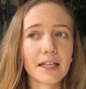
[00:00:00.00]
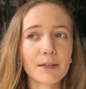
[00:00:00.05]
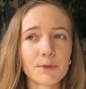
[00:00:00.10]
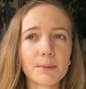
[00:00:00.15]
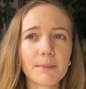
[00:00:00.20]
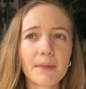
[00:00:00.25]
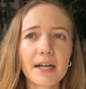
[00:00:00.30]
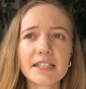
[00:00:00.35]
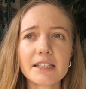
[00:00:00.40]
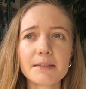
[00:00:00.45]
and
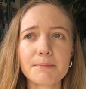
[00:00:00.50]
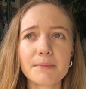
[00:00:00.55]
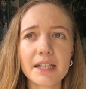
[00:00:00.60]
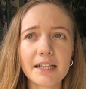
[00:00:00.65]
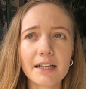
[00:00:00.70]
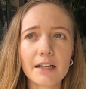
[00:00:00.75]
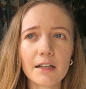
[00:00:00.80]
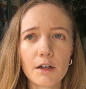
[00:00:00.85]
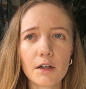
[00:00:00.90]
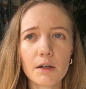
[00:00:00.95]
reminded
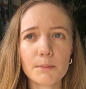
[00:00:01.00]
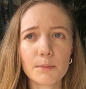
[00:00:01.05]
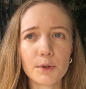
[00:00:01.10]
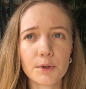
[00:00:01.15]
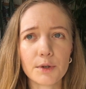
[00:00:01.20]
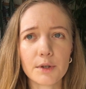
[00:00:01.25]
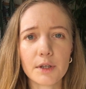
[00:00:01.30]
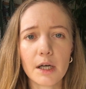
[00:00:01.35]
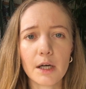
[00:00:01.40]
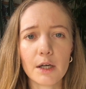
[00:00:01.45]
me a lot
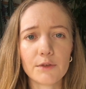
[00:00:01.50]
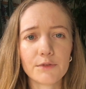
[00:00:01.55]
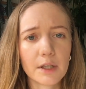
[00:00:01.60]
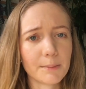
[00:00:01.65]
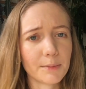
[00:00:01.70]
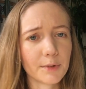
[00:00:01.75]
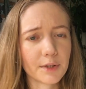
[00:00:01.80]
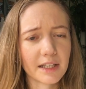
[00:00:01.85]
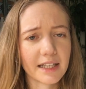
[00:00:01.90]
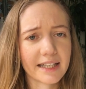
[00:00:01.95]
more of a
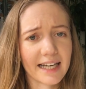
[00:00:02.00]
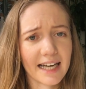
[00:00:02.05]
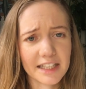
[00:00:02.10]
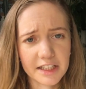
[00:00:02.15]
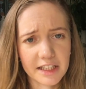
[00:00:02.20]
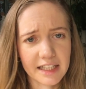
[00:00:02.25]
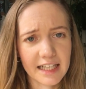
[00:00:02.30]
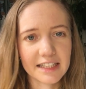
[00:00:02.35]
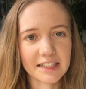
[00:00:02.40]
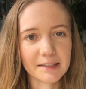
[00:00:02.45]
book like
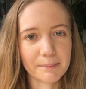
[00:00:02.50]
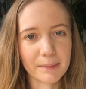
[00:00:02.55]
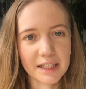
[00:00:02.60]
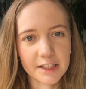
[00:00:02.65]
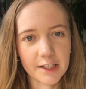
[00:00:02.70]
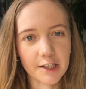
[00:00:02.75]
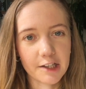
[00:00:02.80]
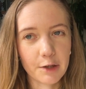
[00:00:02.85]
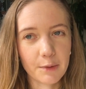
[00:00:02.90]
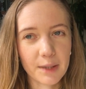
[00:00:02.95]
Educated by
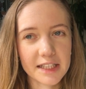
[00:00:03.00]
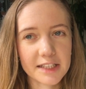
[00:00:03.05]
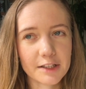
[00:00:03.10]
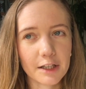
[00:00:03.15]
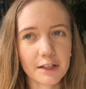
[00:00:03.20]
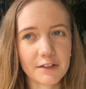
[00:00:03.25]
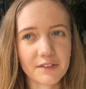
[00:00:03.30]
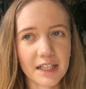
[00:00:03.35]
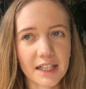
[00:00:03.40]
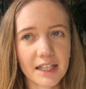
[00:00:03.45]
Tara
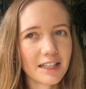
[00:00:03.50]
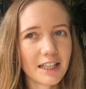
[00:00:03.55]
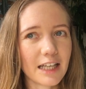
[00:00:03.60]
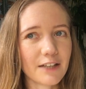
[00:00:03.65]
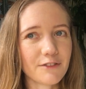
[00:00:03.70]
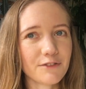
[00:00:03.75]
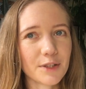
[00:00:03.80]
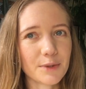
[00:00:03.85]
Westover if it